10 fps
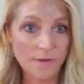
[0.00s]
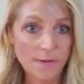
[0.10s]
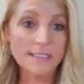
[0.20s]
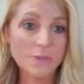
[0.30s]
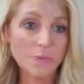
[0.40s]

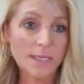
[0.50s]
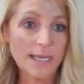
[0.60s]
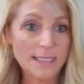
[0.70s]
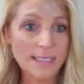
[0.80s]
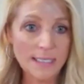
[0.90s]
This is what
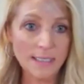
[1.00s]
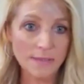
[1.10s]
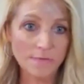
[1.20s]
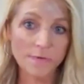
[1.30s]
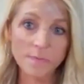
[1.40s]
I
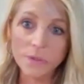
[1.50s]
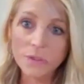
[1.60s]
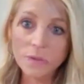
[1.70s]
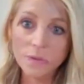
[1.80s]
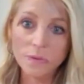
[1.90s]
need from
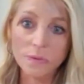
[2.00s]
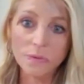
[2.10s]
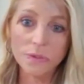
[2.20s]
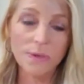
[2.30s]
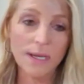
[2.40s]
you
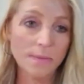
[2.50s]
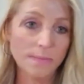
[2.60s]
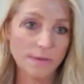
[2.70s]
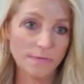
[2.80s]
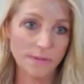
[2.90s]
to help
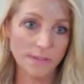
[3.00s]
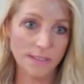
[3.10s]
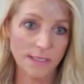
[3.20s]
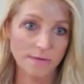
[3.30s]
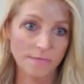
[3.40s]
me feel
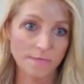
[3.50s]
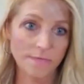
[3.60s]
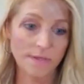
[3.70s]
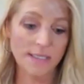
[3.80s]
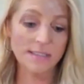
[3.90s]
safe.
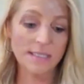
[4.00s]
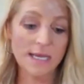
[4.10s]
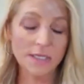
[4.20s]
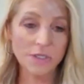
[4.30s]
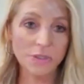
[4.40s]
It's
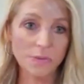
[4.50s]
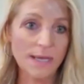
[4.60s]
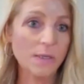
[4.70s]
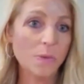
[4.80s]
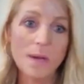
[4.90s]
not you.
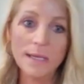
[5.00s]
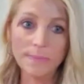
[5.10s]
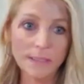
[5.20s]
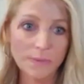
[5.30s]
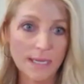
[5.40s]
I don't want to
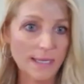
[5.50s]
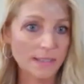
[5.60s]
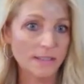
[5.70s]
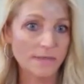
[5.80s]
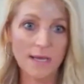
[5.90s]
be
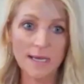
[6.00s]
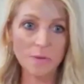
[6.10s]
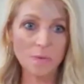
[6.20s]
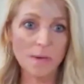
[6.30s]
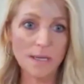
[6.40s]
reactive. I
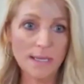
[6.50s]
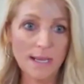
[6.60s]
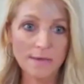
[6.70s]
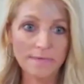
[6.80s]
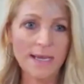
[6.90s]
don't want to
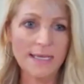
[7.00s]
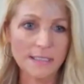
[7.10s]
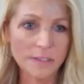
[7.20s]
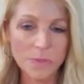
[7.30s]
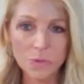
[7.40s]
have a
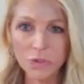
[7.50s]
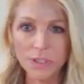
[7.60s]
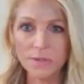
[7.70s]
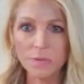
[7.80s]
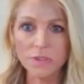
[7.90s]
heightened
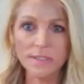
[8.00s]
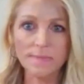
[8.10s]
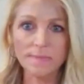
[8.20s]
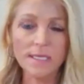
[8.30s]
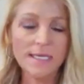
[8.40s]
emotion or
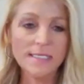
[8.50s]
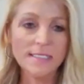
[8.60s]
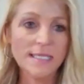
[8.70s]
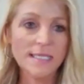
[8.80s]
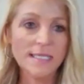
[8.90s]

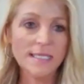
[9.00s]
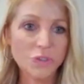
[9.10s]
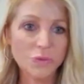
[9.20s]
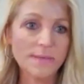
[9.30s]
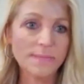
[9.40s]
say or
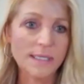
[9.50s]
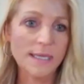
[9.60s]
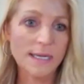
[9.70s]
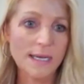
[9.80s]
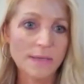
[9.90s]
do
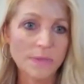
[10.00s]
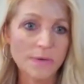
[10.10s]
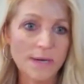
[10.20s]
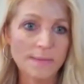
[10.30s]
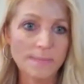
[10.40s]
something that I
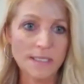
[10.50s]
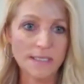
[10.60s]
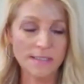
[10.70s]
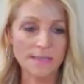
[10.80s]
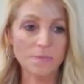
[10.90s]
regret
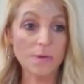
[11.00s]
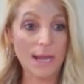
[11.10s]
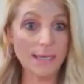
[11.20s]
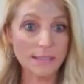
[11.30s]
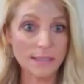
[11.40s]
because I'm
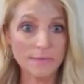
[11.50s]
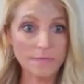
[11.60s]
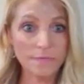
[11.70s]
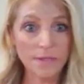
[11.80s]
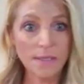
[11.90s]

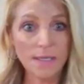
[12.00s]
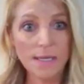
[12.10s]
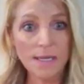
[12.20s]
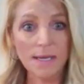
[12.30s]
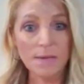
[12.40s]
reactive.
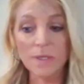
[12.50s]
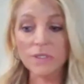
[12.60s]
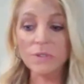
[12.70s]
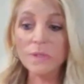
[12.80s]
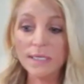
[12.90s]
I
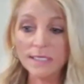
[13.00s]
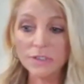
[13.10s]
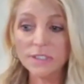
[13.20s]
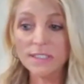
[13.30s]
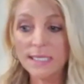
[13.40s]
want you to
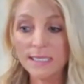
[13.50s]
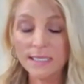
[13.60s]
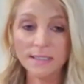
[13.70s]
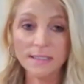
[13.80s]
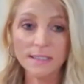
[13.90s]

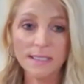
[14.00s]
understand.